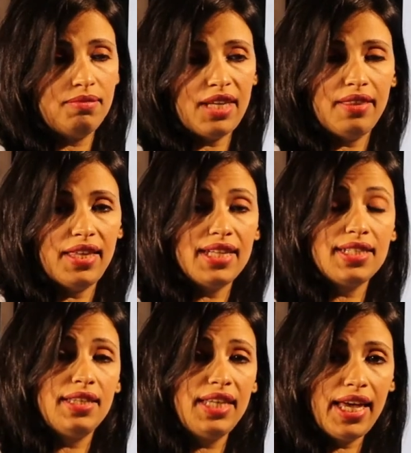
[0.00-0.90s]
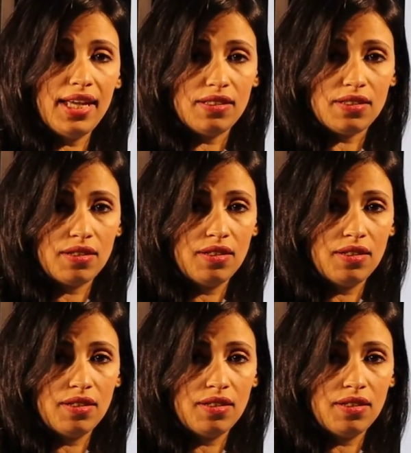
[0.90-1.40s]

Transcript: And that's the end.